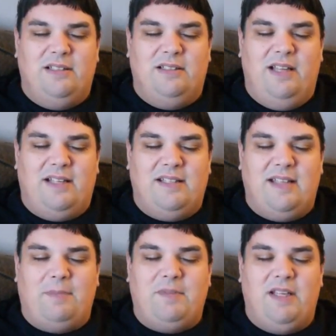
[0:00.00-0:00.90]

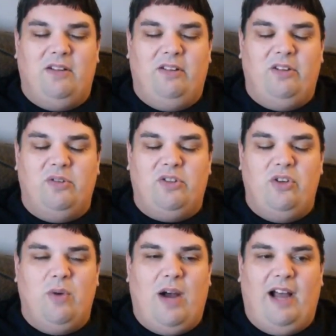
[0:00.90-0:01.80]
accepting, a little
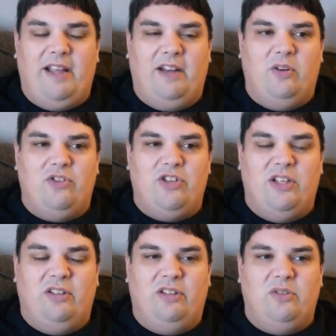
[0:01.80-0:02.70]
too high energy,
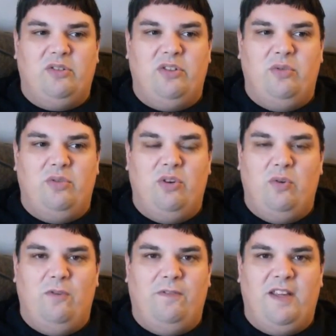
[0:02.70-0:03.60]
a little too
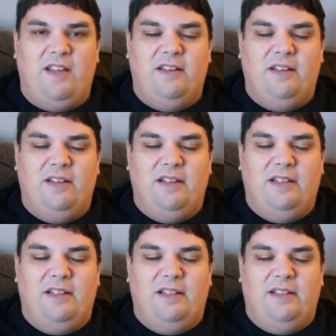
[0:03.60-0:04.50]
goofy
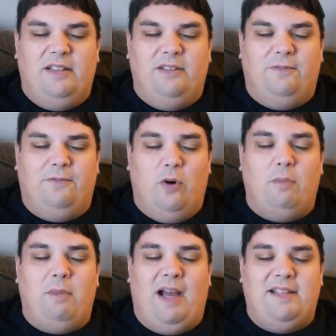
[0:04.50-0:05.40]
for
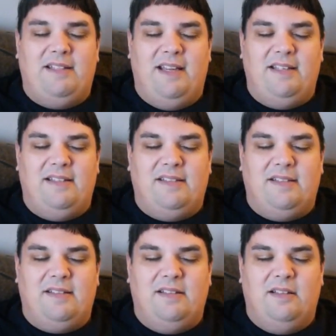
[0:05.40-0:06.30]
my
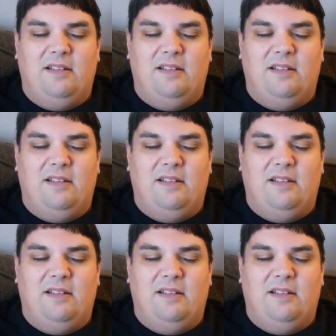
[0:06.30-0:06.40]
tastes.